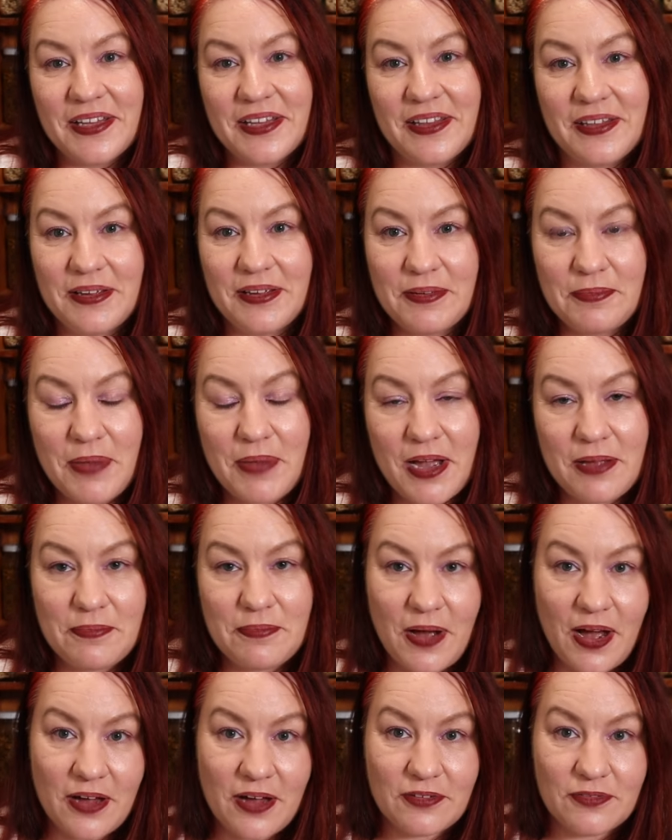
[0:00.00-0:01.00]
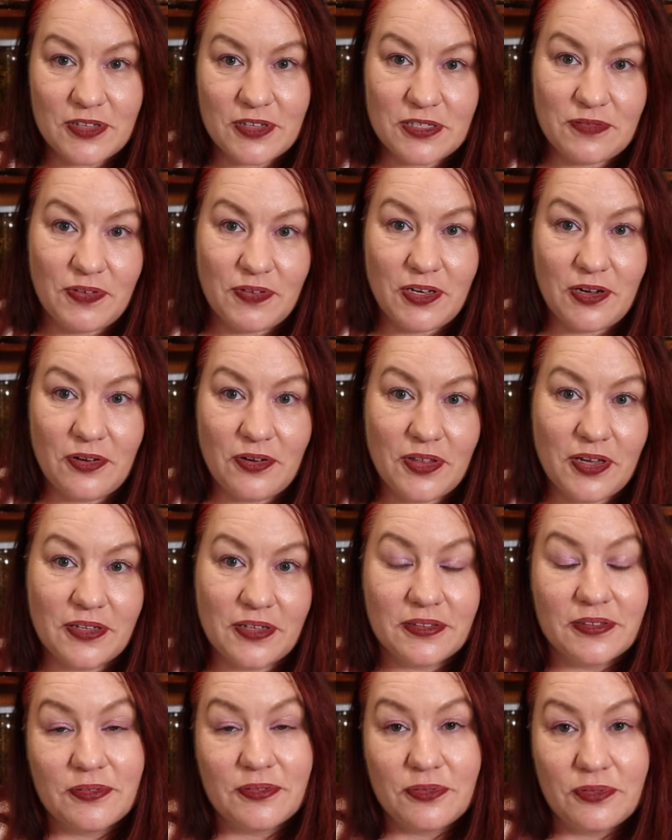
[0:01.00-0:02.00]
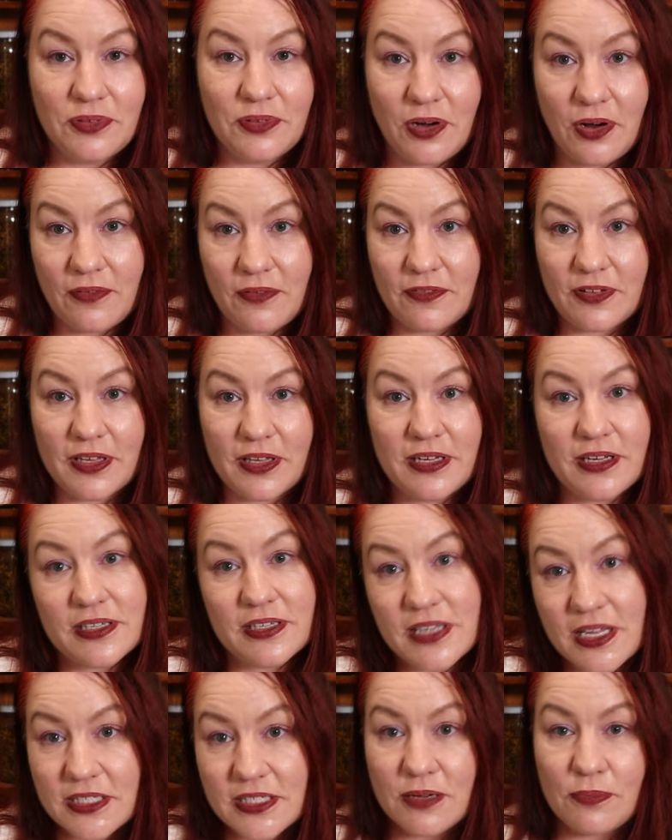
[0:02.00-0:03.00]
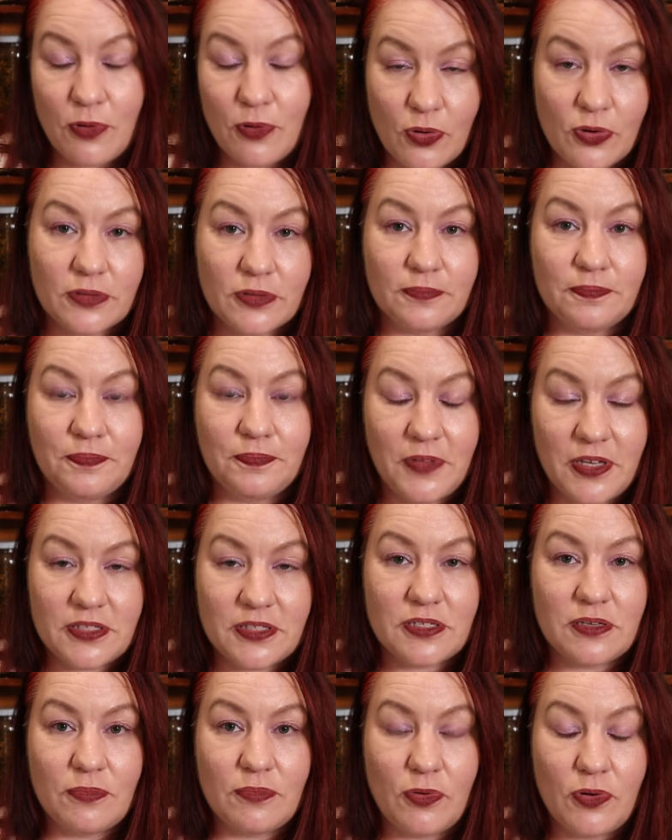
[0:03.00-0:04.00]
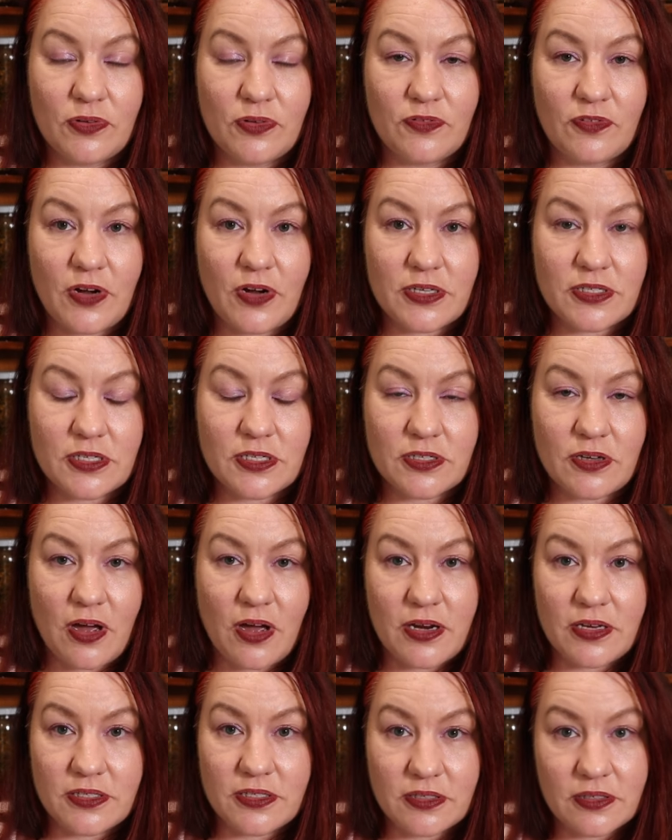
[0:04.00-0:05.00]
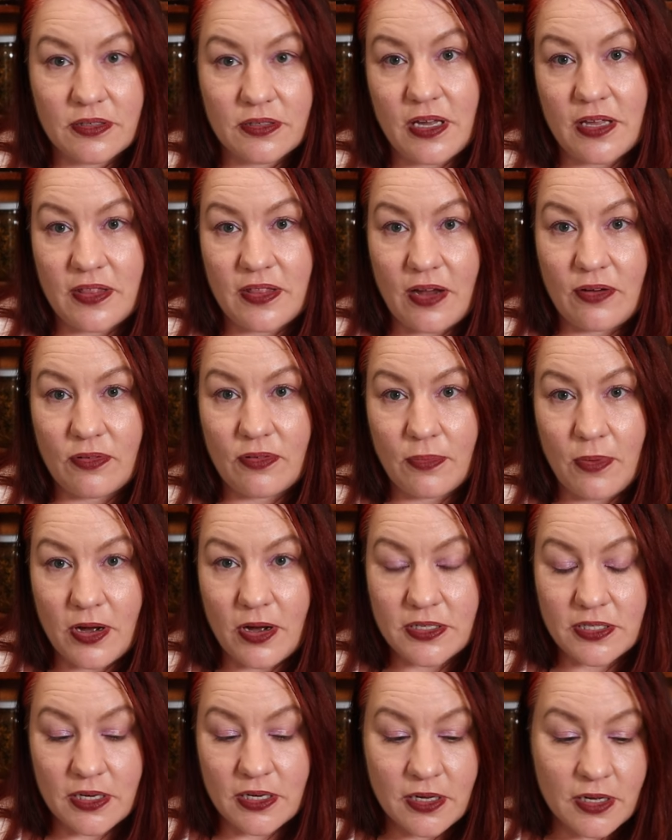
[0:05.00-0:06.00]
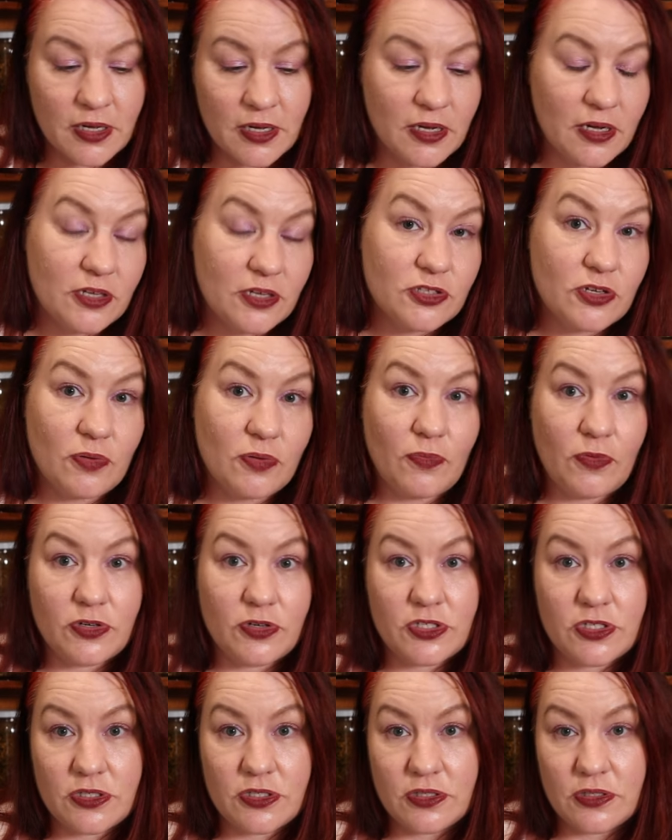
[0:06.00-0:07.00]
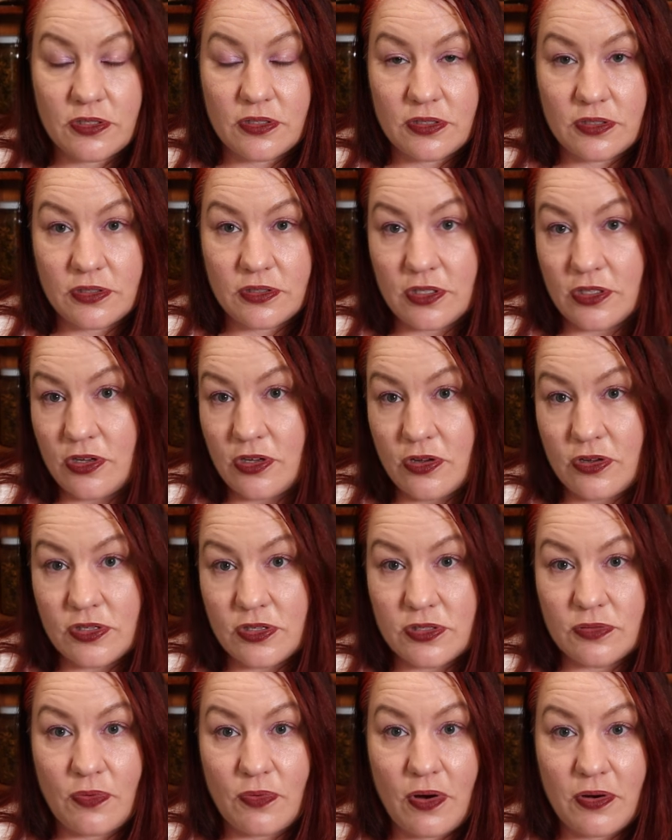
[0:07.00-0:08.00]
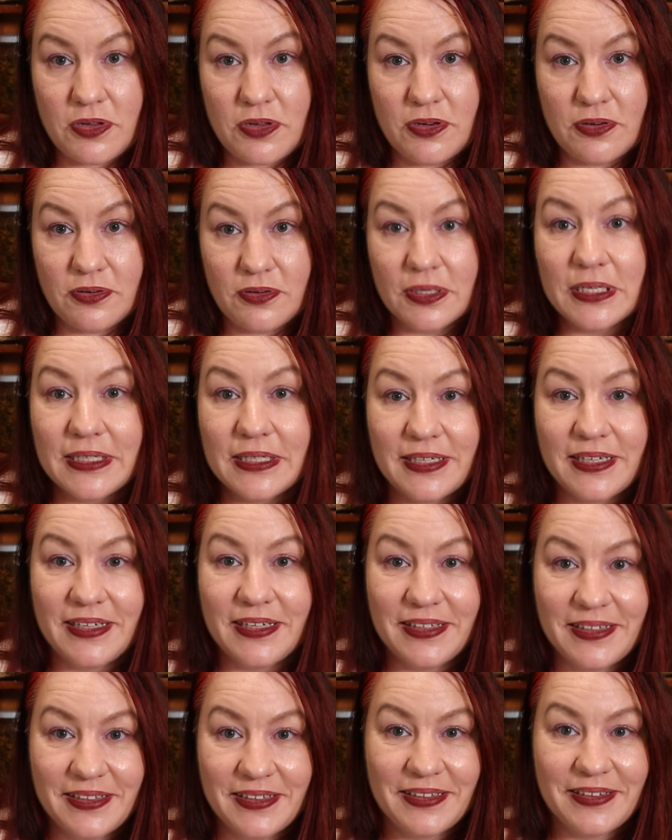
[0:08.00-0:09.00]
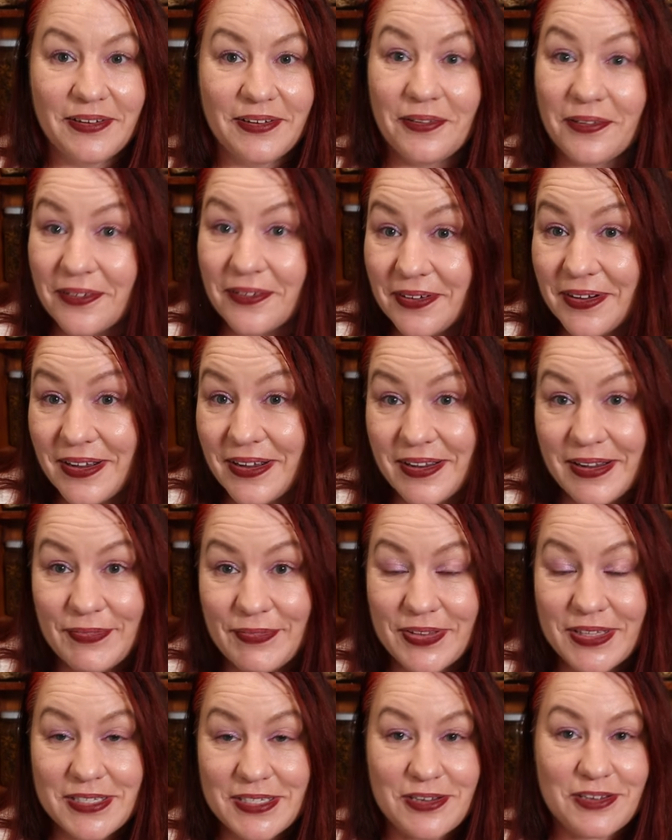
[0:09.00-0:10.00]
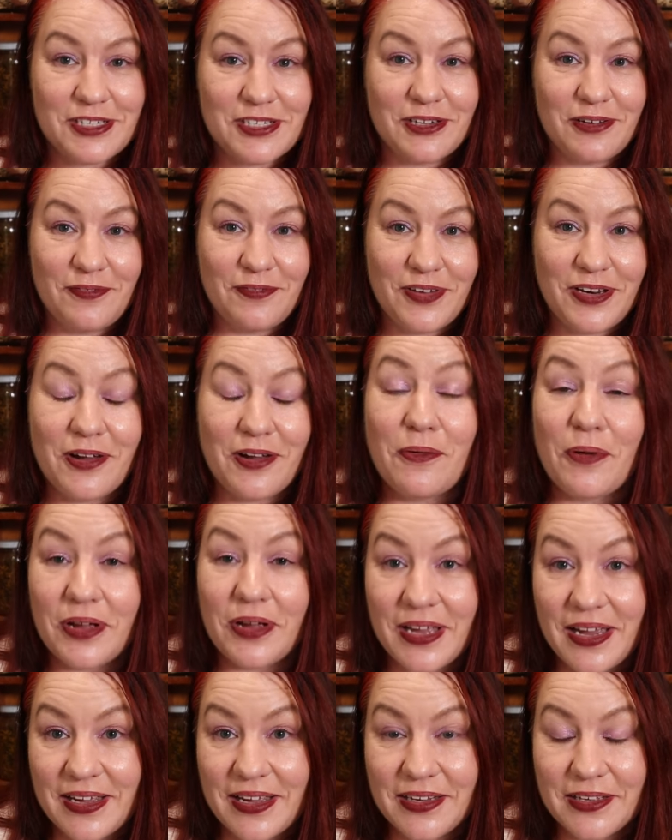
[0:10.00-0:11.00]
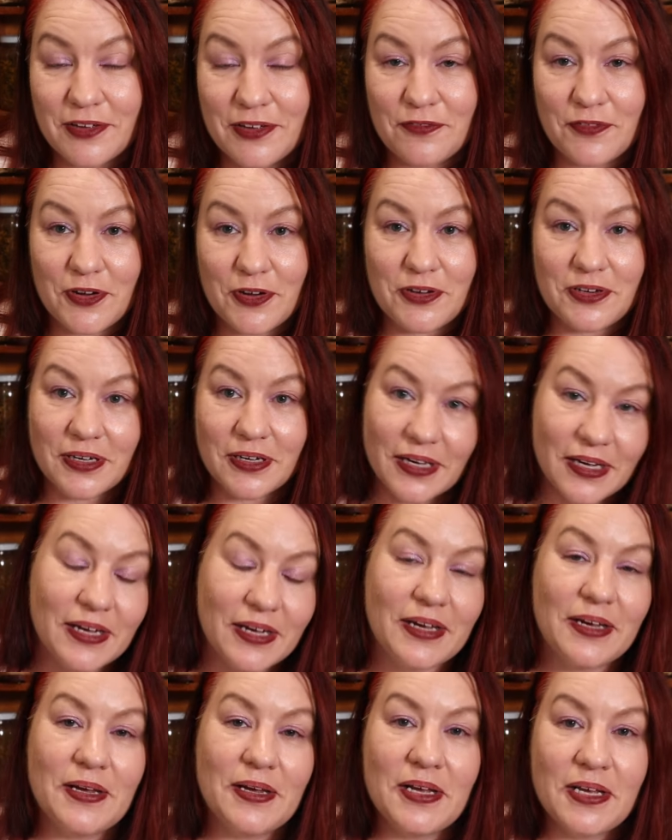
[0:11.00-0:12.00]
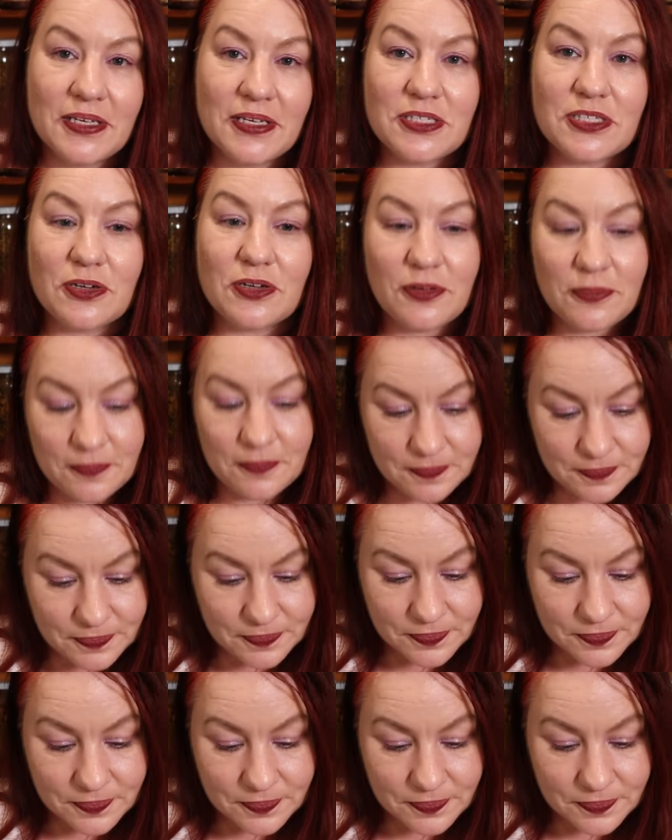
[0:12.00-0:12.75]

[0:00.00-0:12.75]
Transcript: main part of this video, that hopefully, because that's important. It's important for our society to get that reminder. Don't watch the news while you're... or even this YouTube video while you're eating your food. So